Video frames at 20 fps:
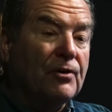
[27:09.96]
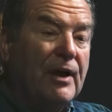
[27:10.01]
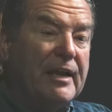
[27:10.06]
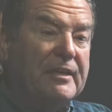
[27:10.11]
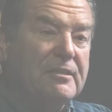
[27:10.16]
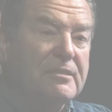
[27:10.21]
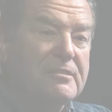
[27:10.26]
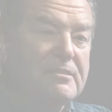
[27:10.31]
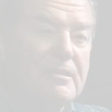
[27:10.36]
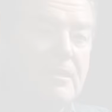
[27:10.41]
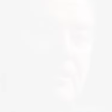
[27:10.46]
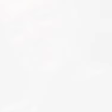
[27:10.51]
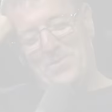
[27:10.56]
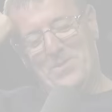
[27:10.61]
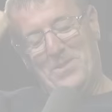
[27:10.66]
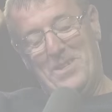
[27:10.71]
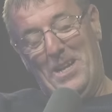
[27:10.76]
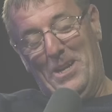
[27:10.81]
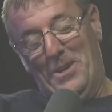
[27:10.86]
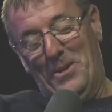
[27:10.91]
Greatest.
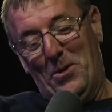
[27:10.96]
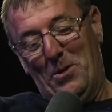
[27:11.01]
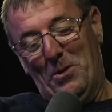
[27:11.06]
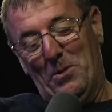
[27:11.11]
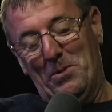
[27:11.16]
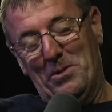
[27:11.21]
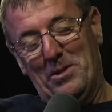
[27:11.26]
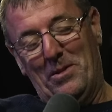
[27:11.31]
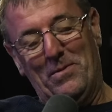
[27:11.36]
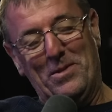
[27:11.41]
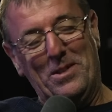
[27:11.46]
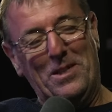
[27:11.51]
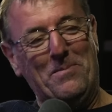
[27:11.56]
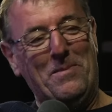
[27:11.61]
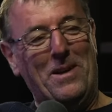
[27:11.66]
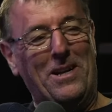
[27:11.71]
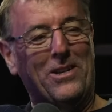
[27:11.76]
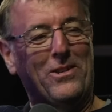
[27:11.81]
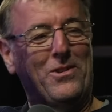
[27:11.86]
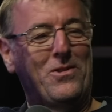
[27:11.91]
Glenn Hoddle was obviously
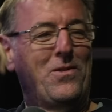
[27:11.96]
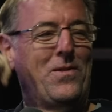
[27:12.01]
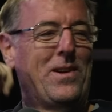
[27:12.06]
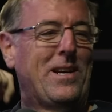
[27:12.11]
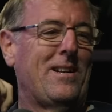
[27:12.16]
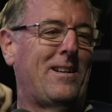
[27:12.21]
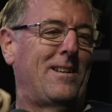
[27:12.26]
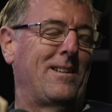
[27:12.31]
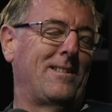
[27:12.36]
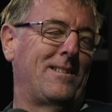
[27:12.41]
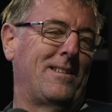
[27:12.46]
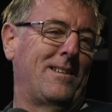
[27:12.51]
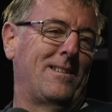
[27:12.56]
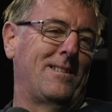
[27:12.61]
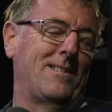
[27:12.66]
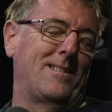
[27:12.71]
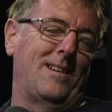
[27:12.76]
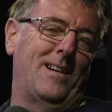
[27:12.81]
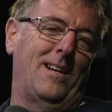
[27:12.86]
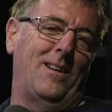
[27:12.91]
manager of England.
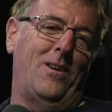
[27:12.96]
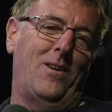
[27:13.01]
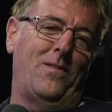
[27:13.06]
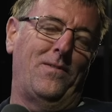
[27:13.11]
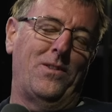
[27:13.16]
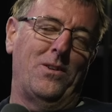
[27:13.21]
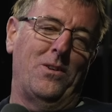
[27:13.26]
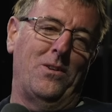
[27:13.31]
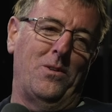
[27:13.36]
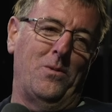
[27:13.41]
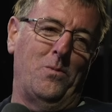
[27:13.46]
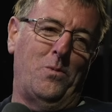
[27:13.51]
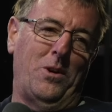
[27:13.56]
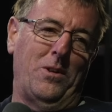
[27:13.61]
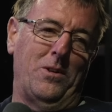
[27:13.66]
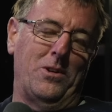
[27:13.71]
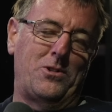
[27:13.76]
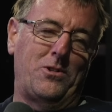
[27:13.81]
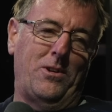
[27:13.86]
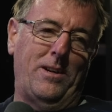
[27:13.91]
And after one
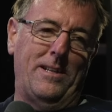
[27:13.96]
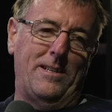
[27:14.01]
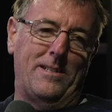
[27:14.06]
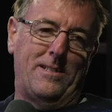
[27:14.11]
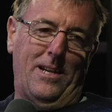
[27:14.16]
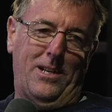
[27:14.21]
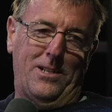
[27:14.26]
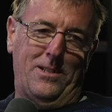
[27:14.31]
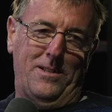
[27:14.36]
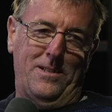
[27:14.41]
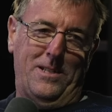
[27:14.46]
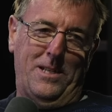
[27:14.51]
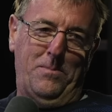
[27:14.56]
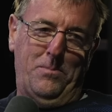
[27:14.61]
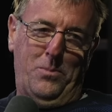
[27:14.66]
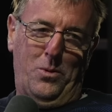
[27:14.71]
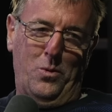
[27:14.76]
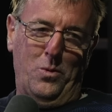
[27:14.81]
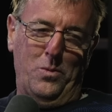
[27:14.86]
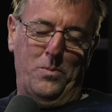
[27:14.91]
of the training sessions, he
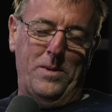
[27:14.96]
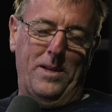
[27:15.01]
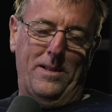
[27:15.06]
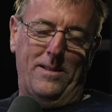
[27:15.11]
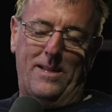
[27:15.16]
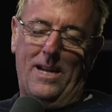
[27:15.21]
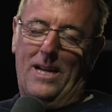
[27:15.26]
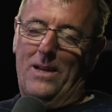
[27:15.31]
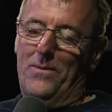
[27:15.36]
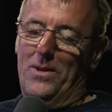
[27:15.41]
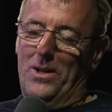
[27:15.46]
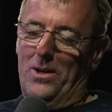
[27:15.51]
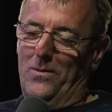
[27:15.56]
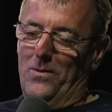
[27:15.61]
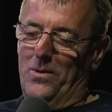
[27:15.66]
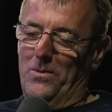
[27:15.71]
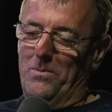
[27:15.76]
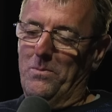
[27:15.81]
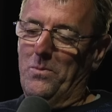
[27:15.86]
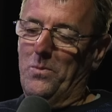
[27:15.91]
pulled me and David
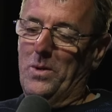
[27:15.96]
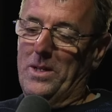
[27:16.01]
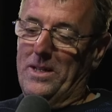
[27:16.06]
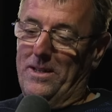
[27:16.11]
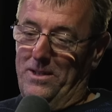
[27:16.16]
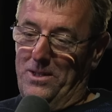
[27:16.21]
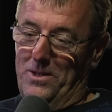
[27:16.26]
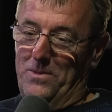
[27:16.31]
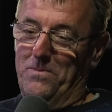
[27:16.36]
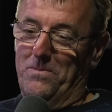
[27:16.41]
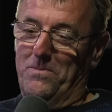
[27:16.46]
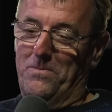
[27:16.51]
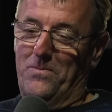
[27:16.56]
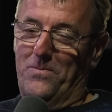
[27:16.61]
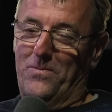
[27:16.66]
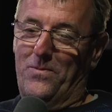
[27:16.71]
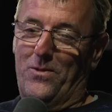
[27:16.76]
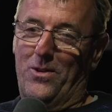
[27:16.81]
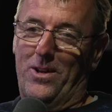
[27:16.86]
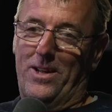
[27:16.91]
over and we did some
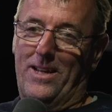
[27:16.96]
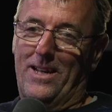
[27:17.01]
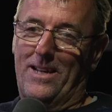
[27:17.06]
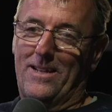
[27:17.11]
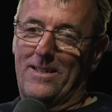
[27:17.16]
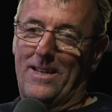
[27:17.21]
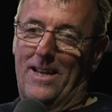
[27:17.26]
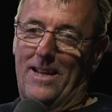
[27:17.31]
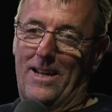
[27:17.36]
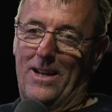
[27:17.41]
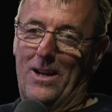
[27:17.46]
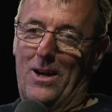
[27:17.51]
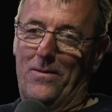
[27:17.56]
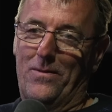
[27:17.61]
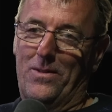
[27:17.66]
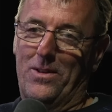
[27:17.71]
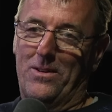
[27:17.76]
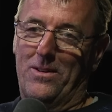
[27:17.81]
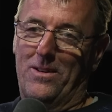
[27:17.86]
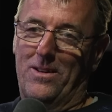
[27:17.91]
free kick taking
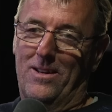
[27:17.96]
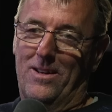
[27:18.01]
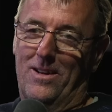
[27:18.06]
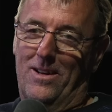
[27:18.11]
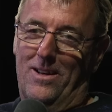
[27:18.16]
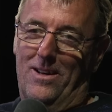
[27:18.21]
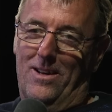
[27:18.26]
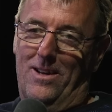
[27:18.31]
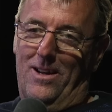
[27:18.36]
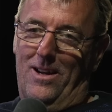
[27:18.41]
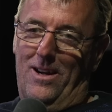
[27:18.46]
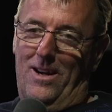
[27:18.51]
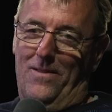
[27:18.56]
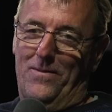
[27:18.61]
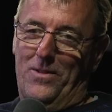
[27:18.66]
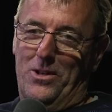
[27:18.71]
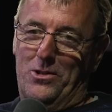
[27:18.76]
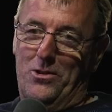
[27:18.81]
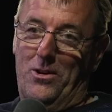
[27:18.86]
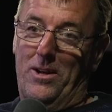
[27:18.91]
after
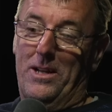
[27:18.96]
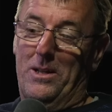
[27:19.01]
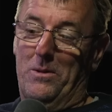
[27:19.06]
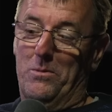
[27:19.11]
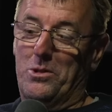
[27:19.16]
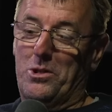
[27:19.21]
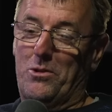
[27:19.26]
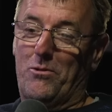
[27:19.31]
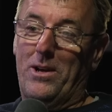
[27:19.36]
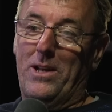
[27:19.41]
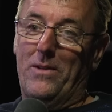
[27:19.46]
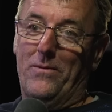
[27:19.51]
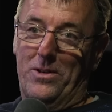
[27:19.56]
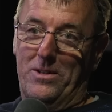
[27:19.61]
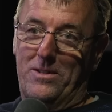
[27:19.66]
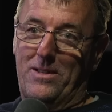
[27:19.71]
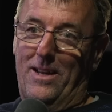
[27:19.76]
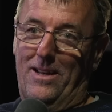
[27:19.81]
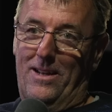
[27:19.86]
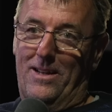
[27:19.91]
after training. There was three of
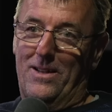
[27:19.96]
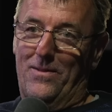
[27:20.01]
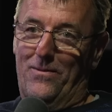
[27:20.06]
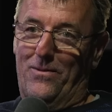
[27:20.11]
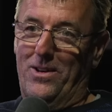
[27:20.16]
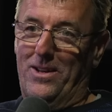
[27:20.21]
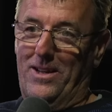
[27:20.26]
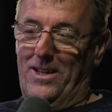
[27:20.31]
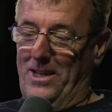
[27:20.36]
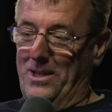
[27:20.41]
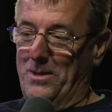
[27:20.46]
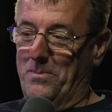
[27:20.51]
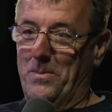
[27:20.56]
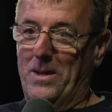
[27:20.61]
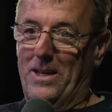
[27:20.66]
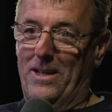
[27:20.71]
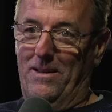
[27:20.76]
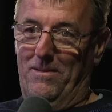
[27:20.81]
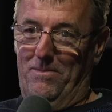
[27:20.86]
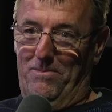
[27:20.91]
us taking the free kicks,
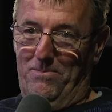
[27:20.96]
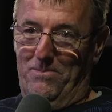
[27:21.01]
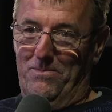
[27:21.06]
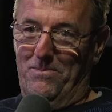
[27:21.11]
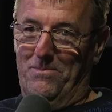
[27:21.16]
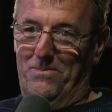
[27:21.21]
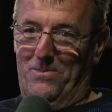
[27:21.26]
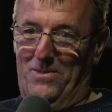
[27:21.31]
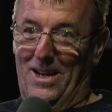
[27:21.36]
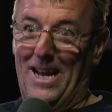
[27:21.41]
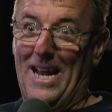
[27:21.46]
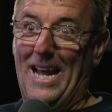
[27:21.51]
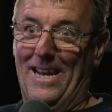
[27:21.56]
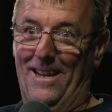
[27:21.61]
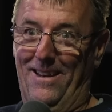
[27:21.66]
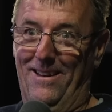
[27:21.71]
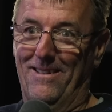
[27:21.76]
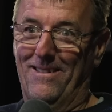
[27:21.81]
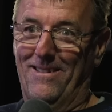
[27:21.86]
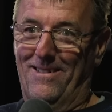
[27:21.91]
me,
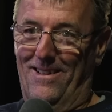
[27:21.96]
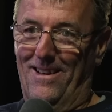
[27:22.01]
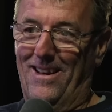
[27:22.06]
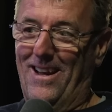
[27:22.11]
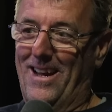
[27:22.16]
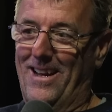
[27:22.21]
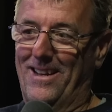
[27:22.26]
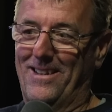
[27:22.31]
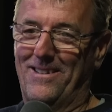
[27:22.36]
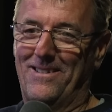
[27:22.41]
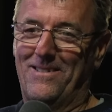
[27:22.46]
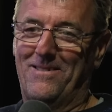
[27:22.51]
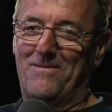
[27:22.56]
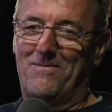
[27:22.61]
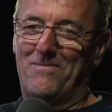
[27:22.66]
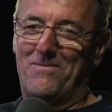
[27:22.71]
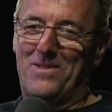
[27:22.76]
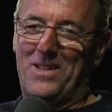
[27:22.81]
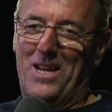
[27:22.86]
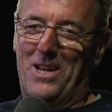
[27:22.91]
Glenn,
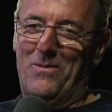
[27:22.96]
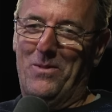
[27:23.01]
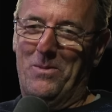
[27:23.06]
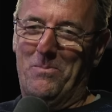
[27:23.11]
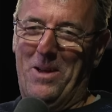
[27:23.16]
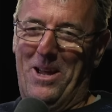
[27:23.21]
and David